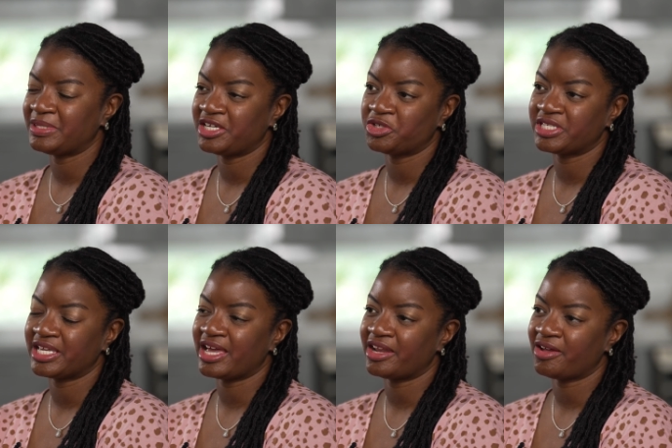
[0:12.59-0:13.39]
obstetrics
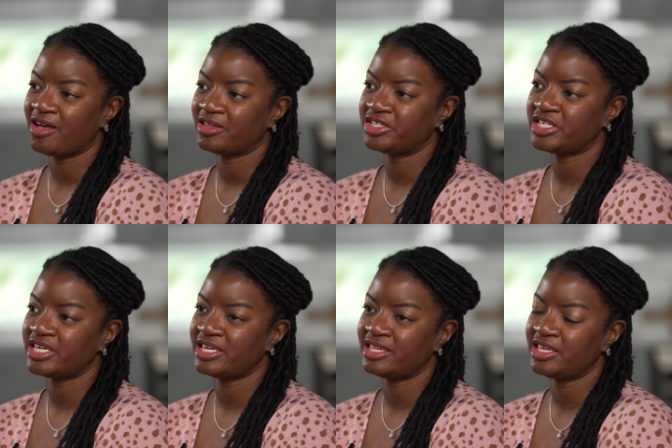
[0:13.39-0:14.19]
and
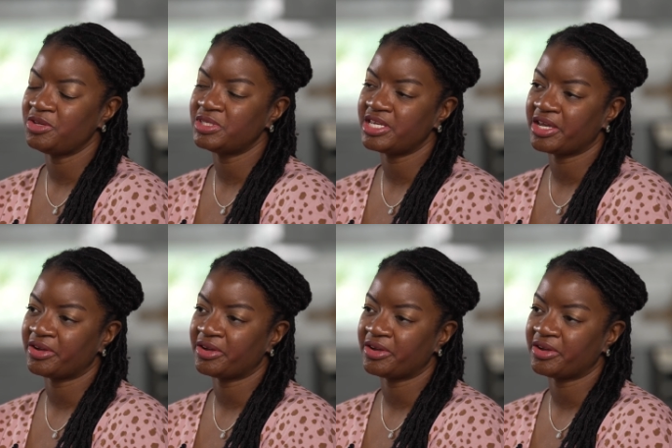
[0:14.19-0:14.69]
gynecology in the Houston